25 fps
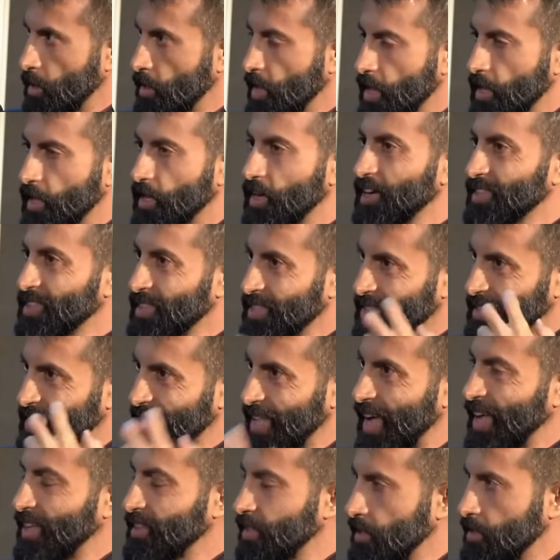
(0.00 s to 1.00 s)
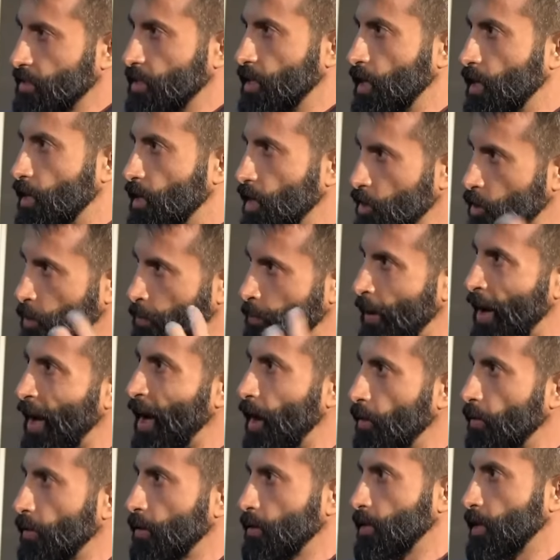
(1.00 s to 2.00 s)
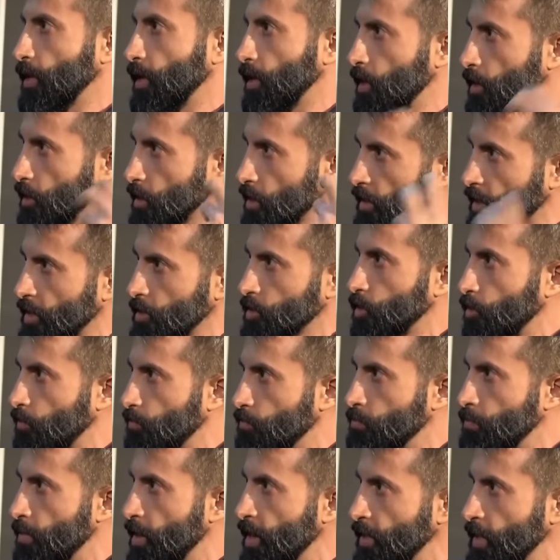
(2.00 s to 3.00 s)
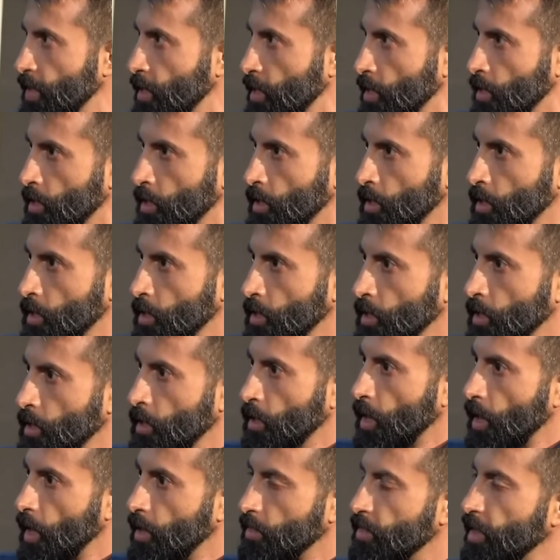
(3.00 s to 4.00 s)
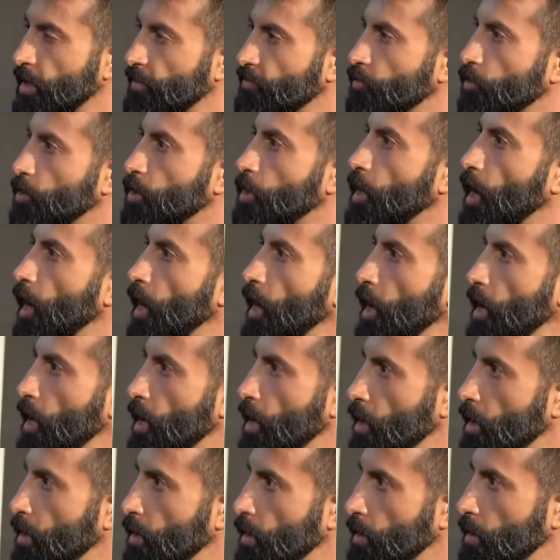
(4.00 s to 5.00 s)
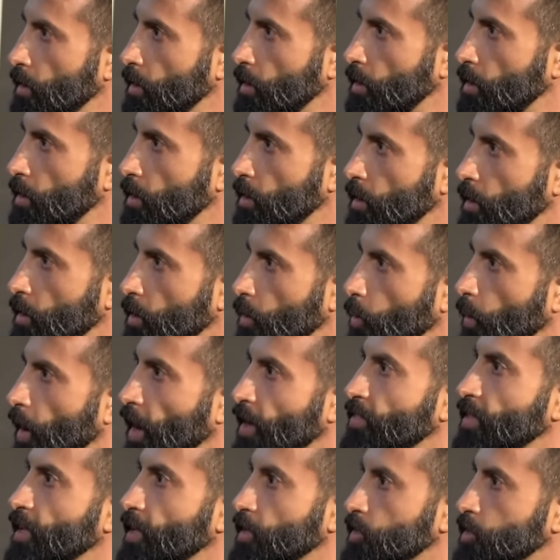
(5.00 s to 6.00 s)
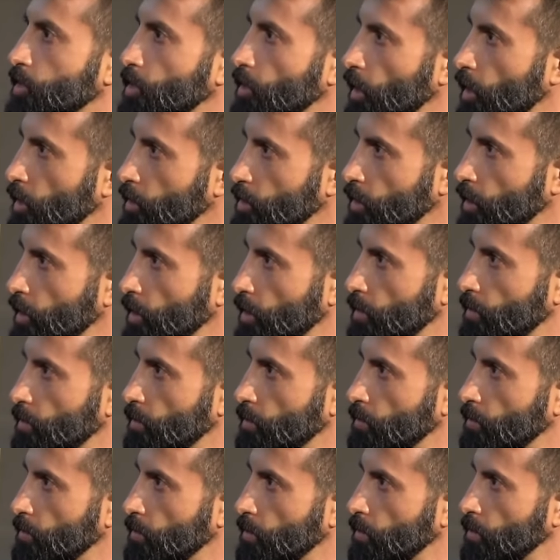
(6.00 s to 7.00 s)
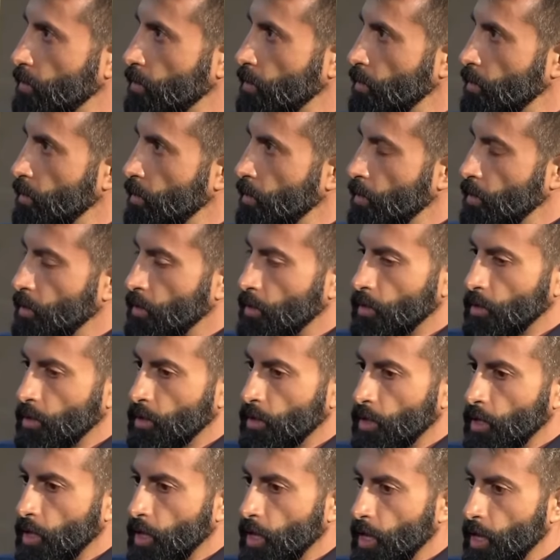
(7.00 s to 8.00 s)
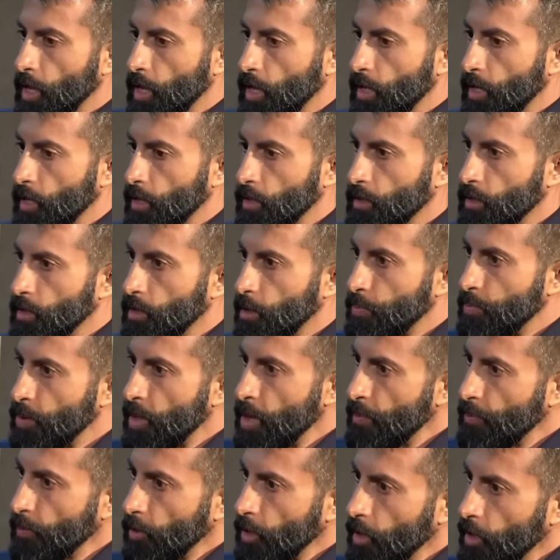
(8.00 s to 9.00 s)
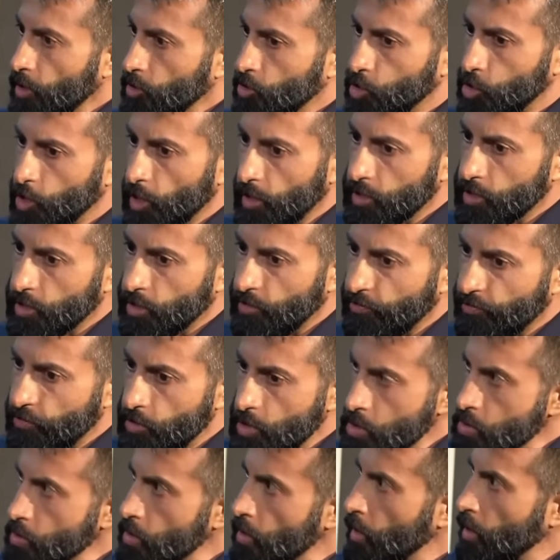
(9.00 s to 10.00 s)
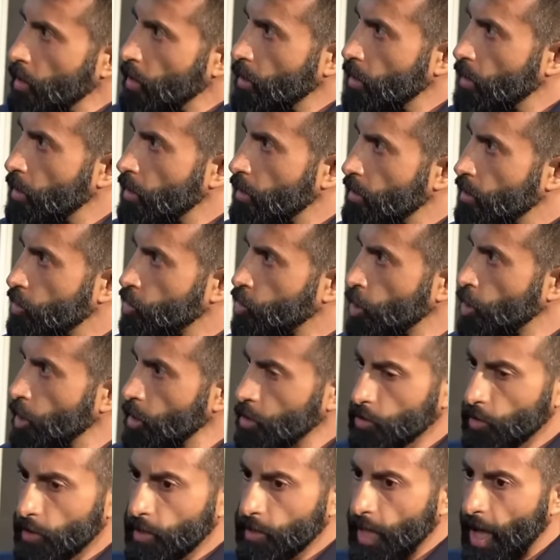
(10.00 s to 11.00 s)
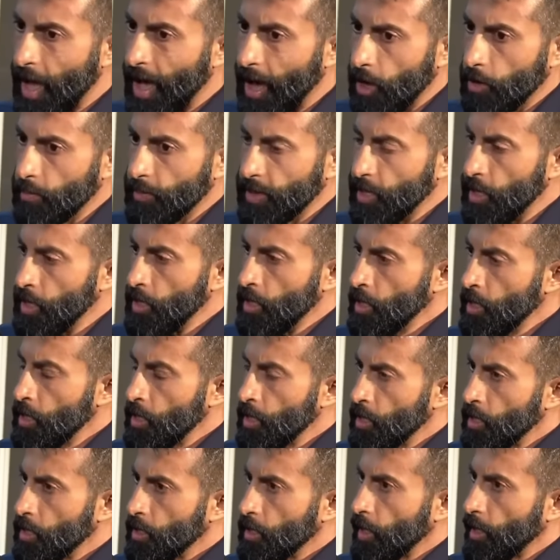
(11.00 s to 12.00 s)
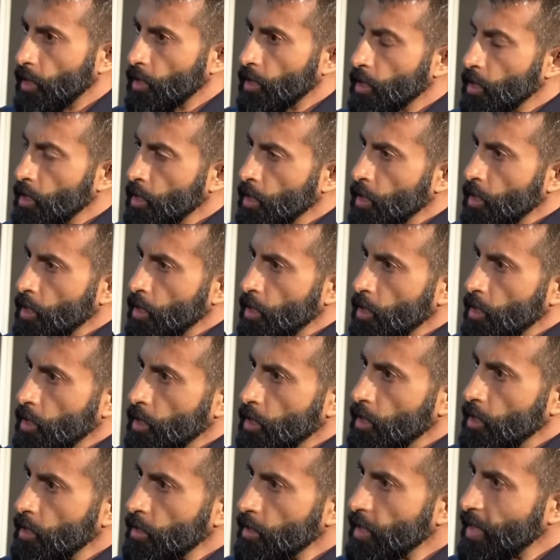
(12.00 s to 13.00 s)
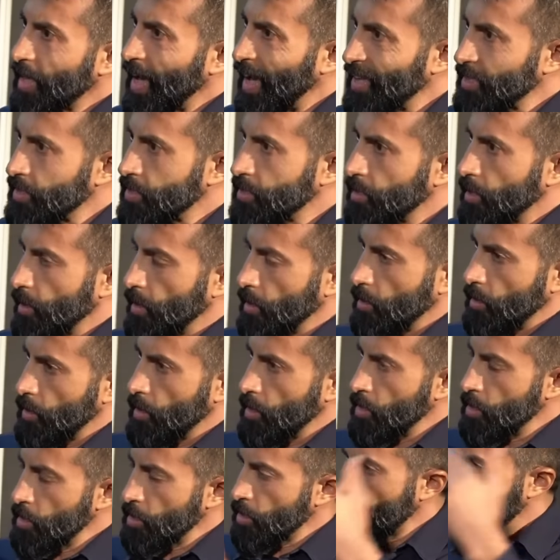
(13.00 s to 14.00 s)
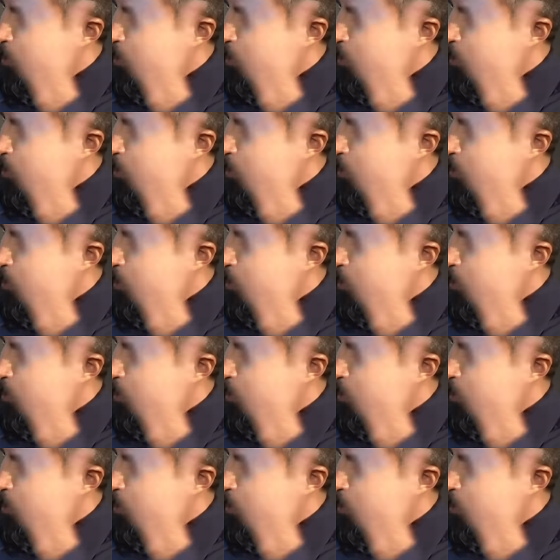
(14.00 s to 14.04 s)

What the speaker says: they got status, they got power, they got lots of money, and they forgot why they started. And the people are just fuel. The children, how many, like in Gaza, in